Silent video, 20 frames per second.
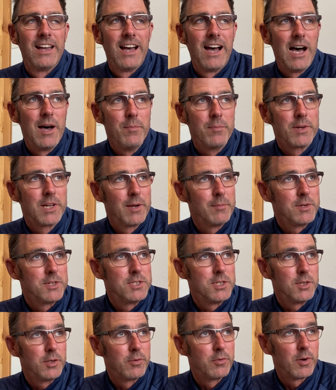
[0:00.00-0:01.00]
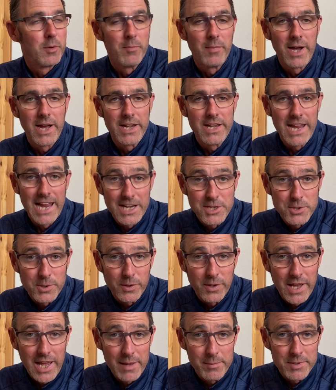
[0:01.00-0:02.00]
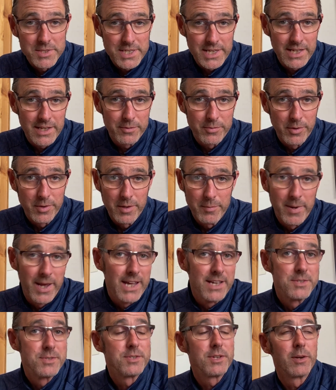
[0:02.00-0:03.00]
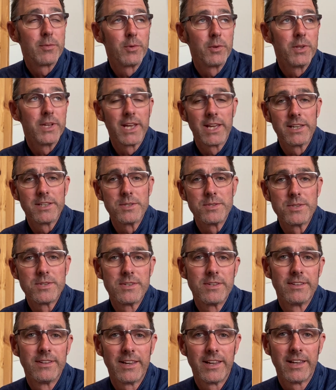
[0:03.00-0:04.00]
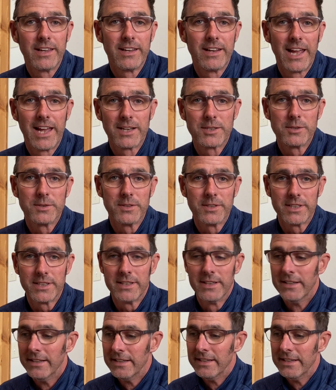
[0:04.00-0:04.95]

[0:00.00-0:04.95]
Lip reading: I'm coming to you from my natural habitat for the past several days, and actually